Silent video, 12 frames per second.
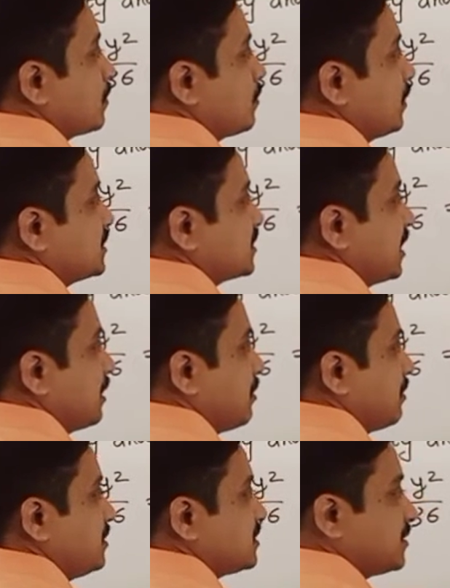y square by
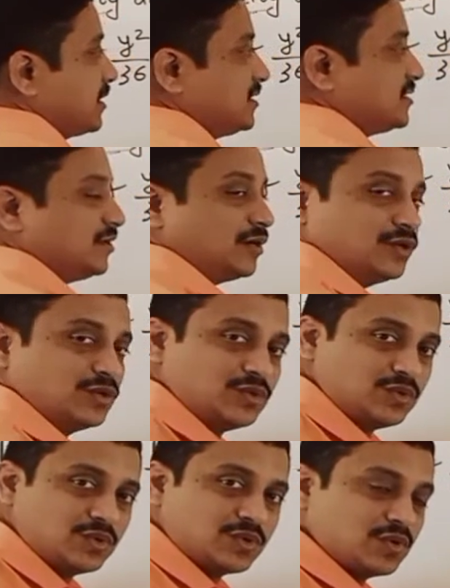B square is equal to
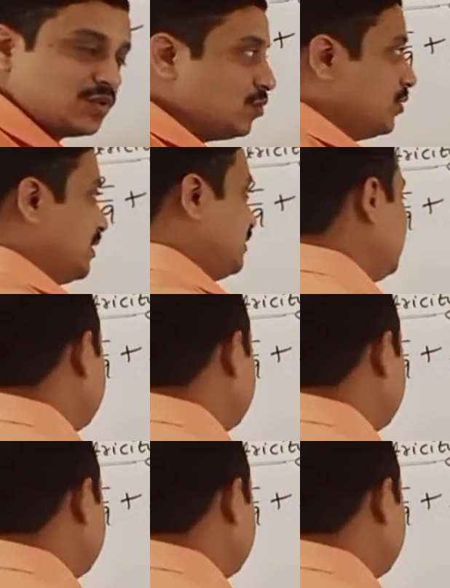1.